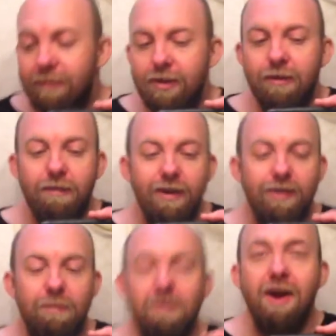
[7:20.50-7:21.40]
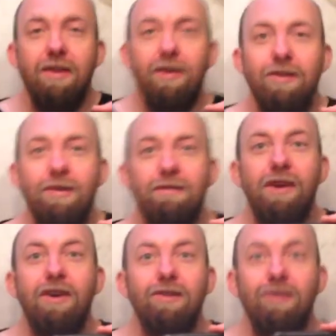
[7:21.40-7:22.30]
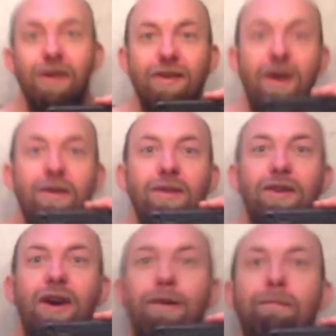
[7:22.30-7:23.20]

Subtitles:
the reason why they're so fucking stressed out all the time.